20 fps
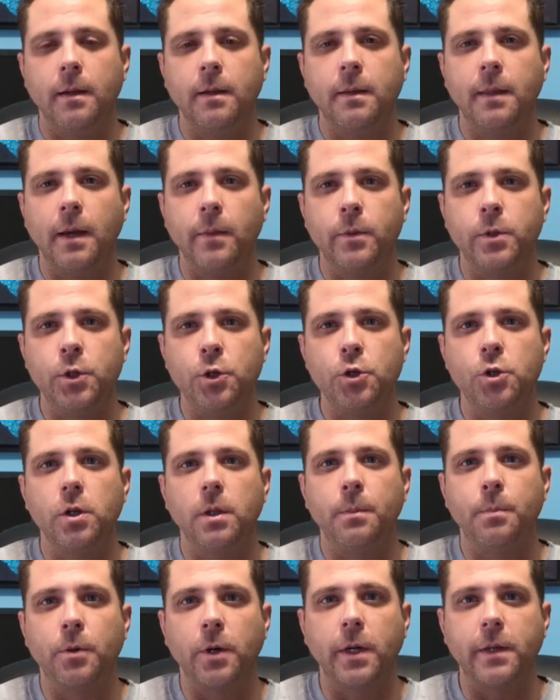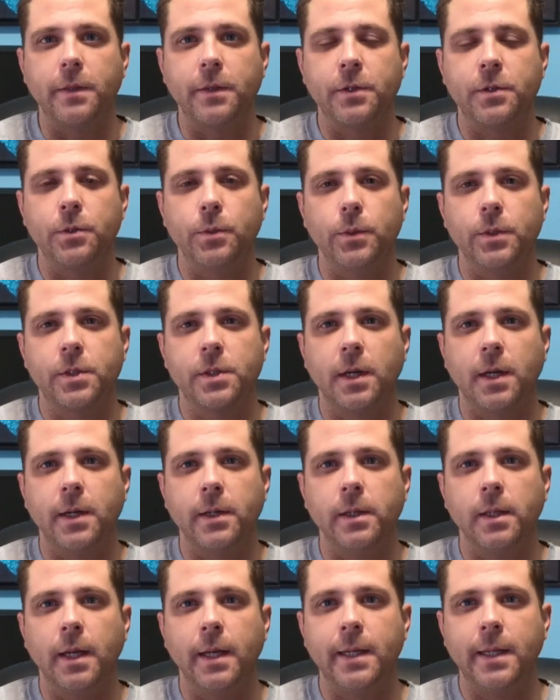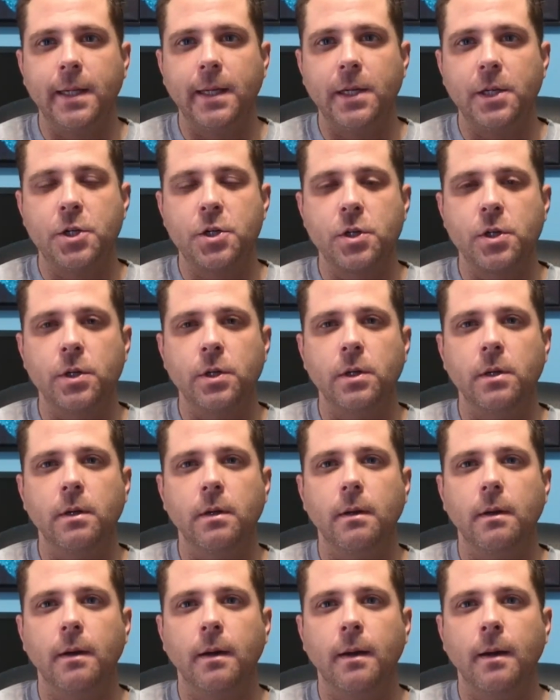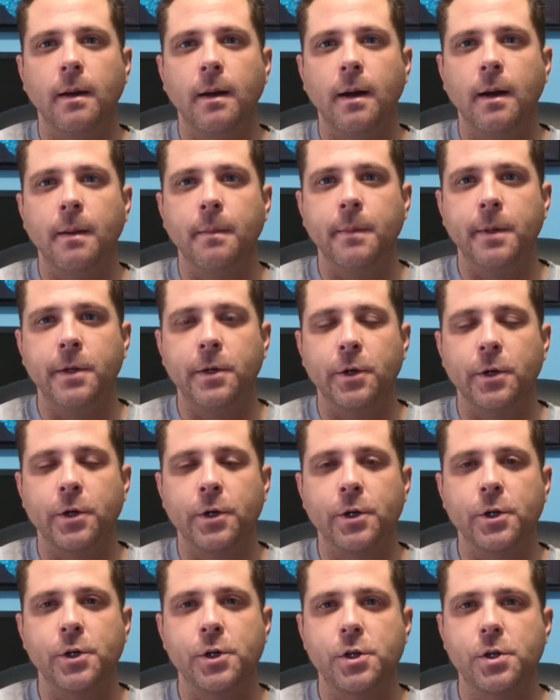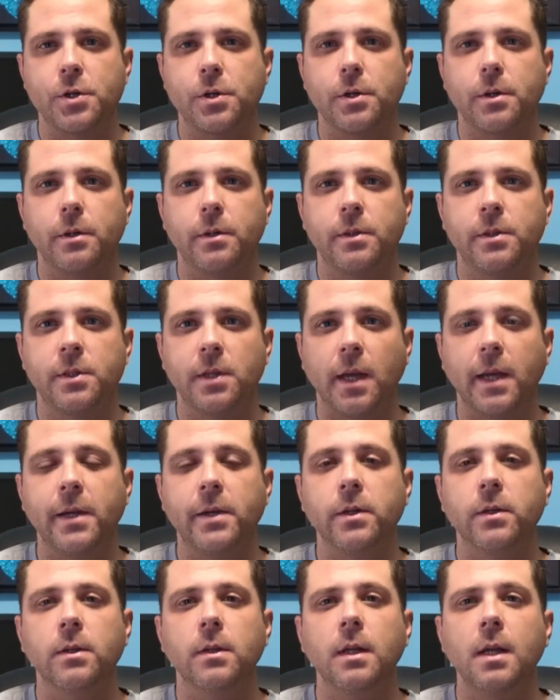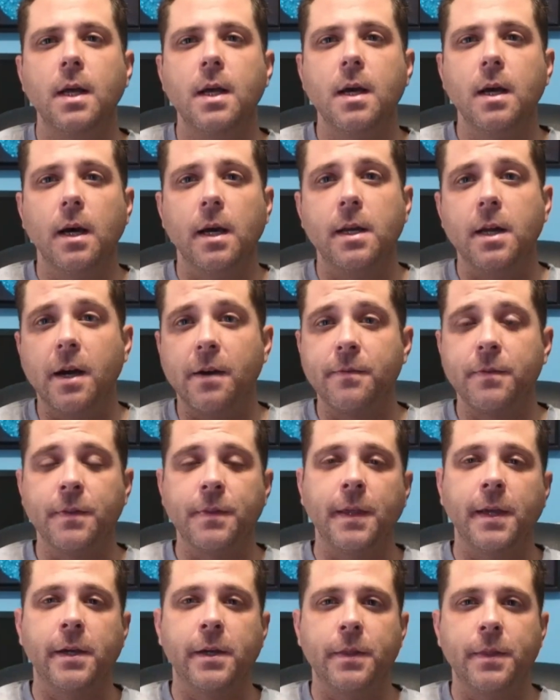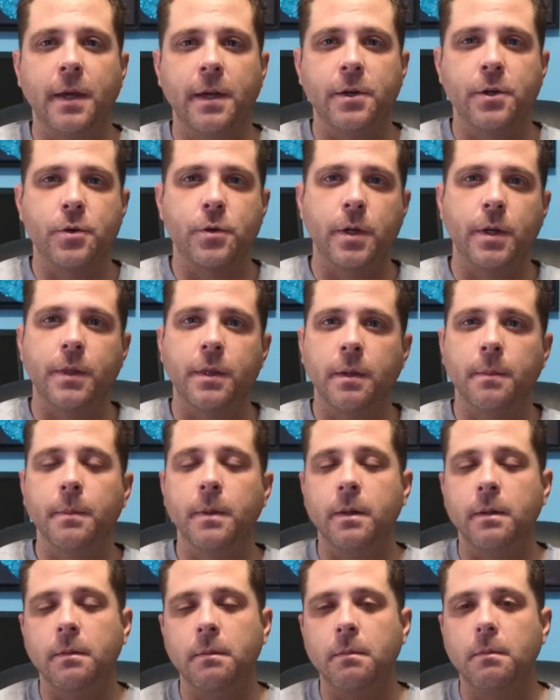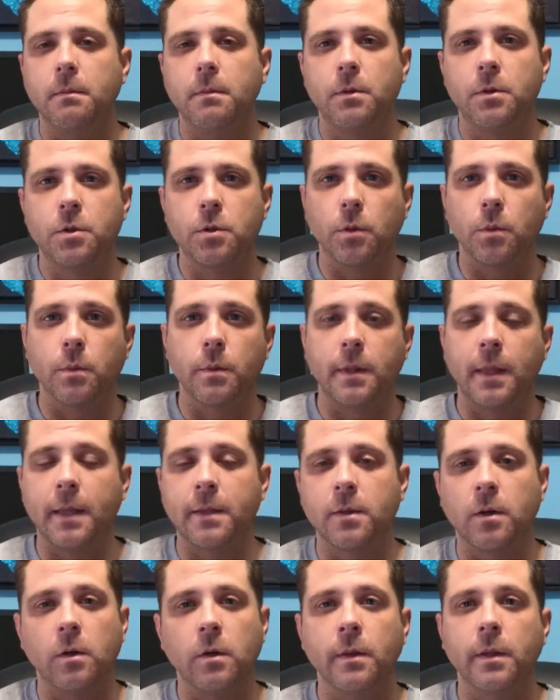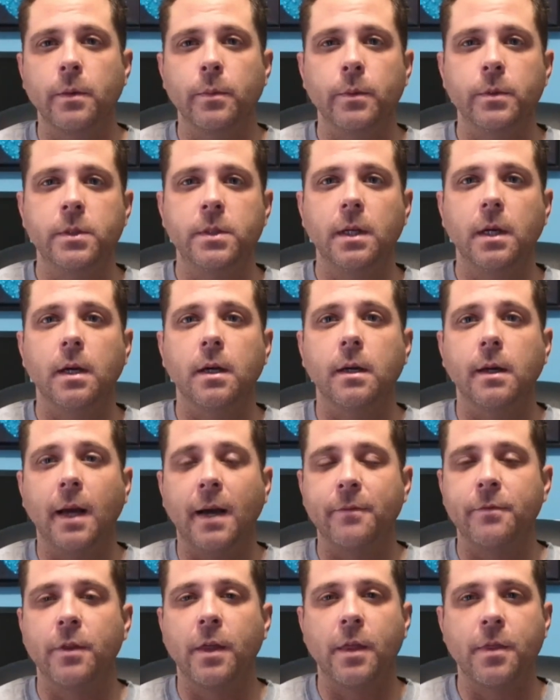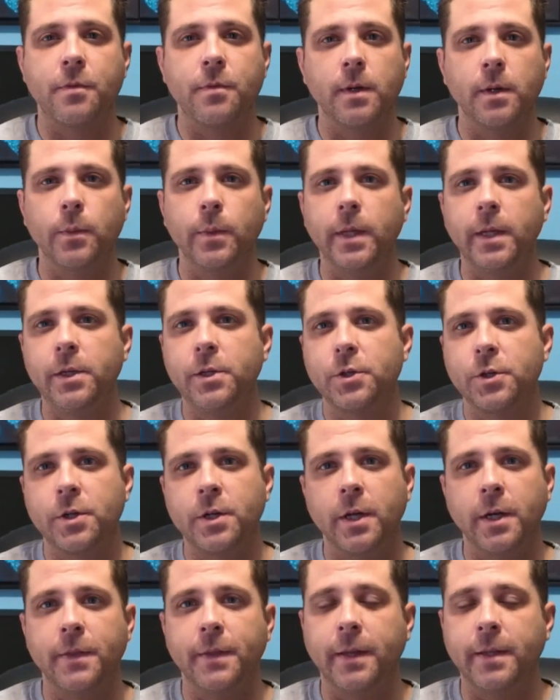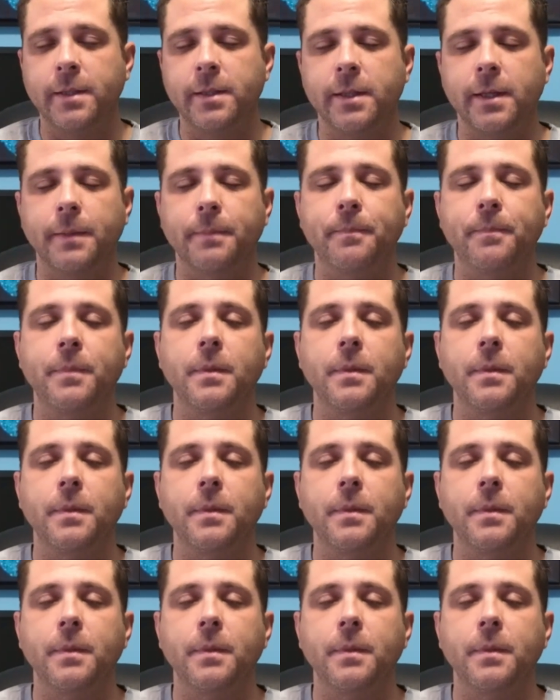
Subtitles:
That would usually break the suicidal ideation and urge cycle enough that they could then treat them, and so that's all that was done. After that 3 weeks, you're done, that's it.